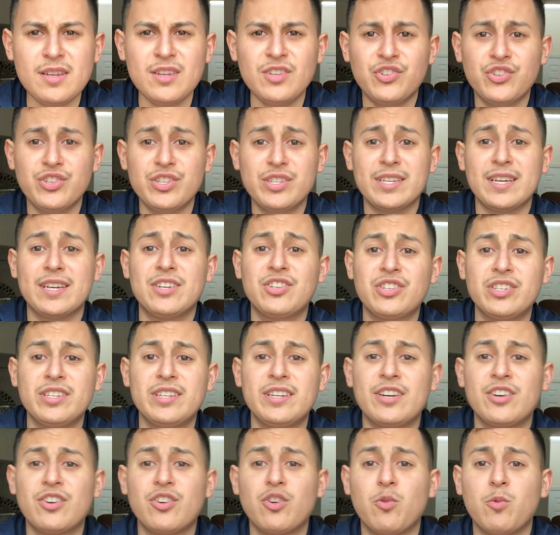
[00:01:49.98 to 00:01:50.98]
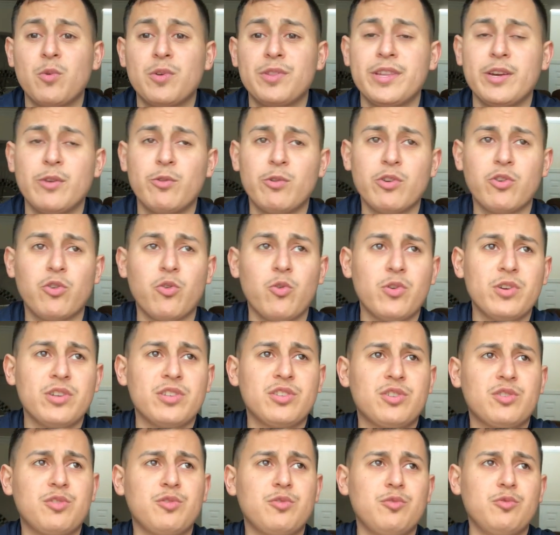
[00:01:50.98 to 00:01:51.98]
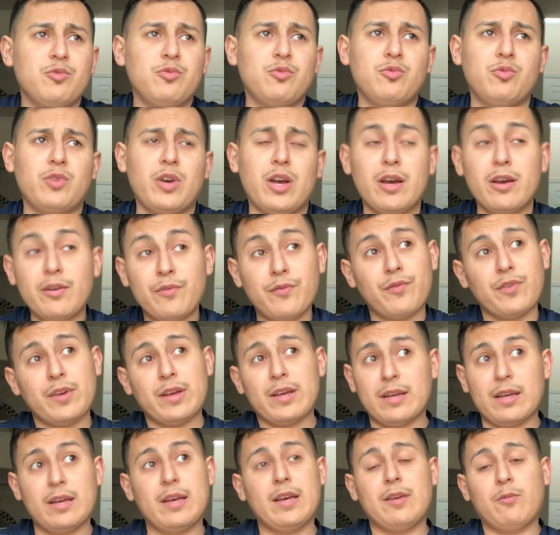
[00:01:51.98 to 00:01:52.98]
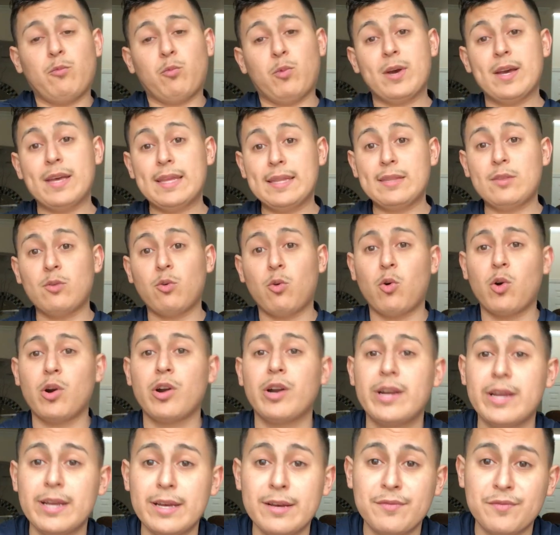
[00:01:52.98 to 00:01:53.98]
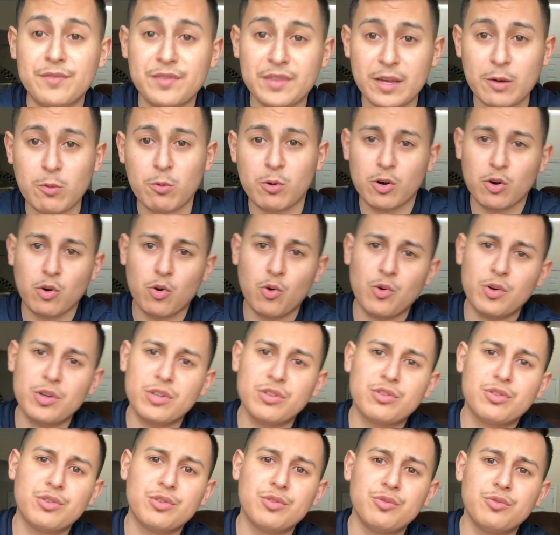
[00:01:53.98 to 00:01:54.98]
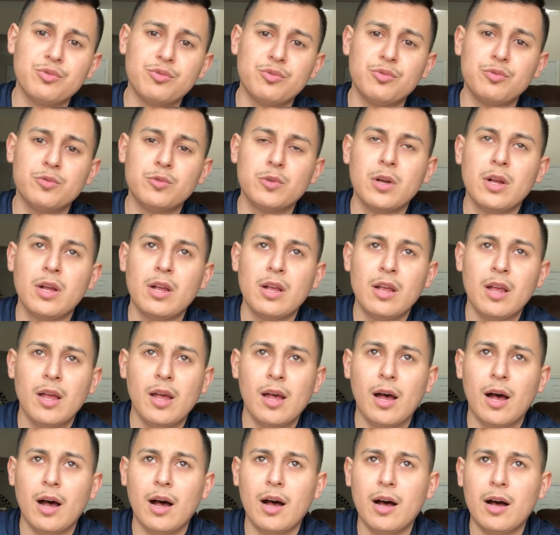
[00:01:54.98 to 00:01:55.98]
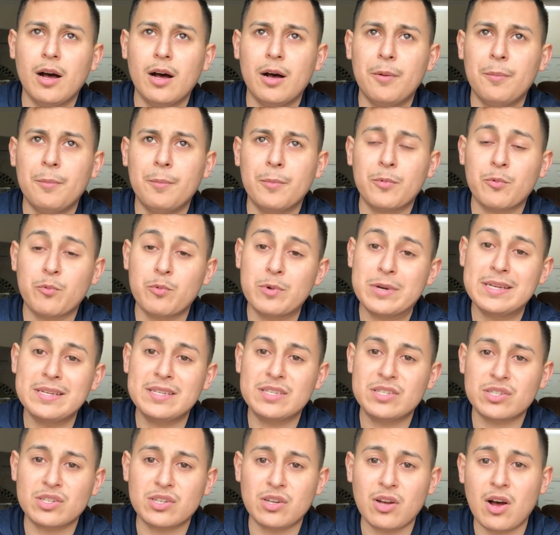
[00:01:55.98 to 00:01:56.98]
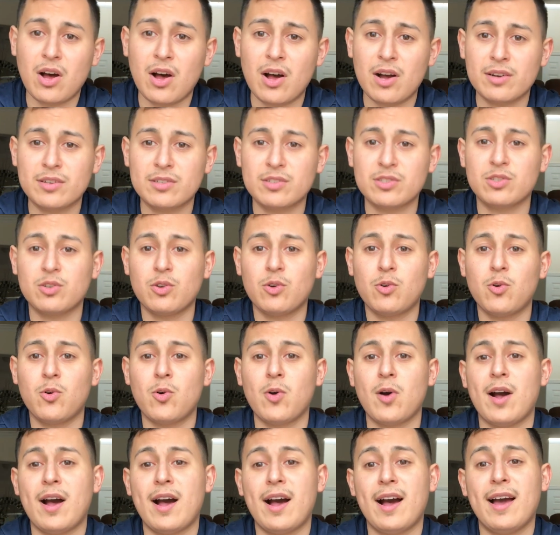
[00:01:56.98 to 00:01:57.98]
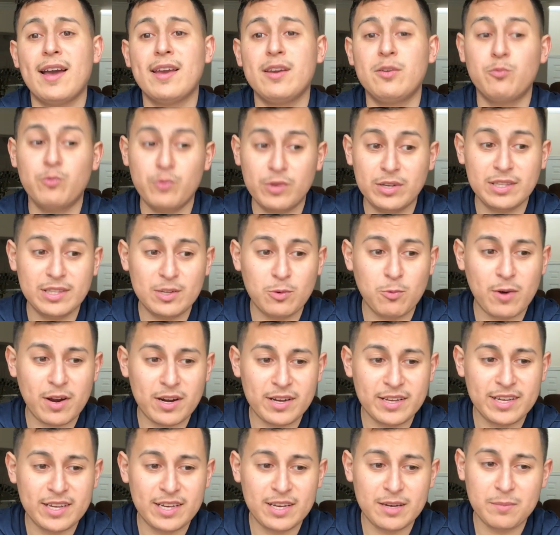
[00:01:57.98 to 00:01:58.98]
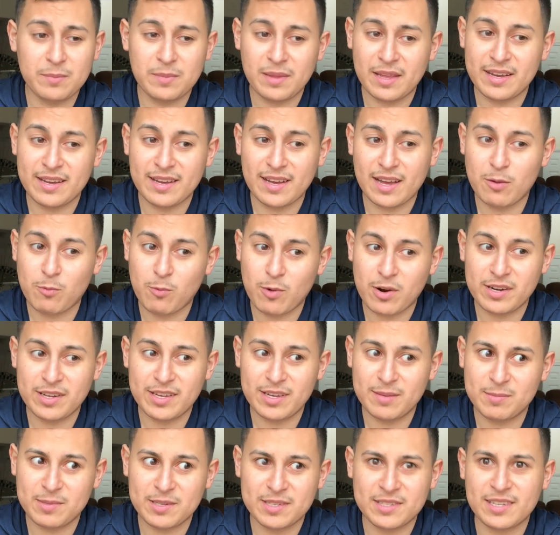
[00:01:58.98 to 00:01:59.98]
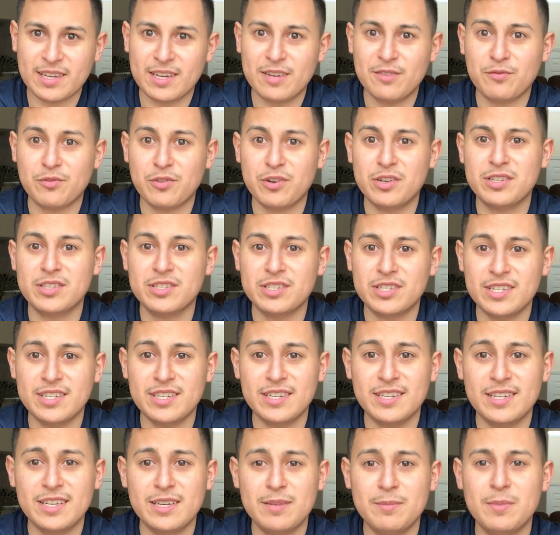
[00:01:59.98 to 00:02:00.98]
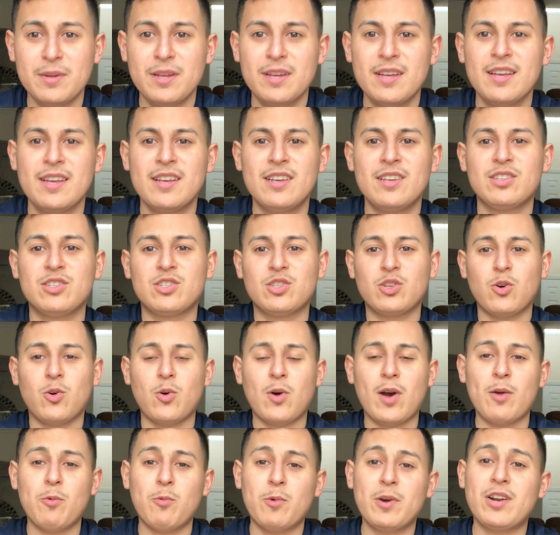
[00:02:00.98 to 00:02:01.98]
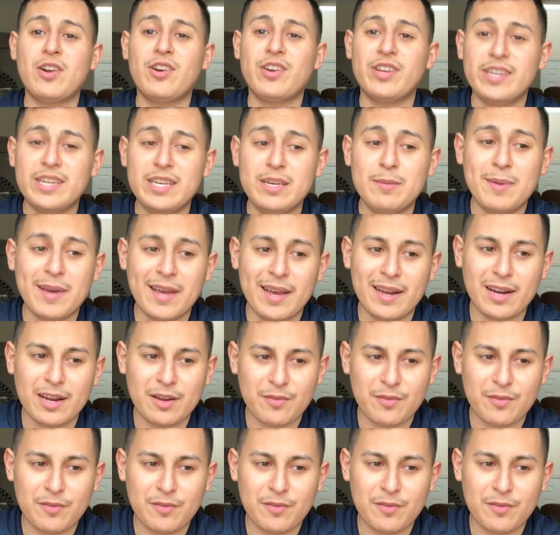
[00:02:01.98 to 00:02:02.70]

she said she didn't know when they were going to, if, when, or if they were going to um, restock. So I really wanted him, like I wanted him since I first seen him. So I went on eBay and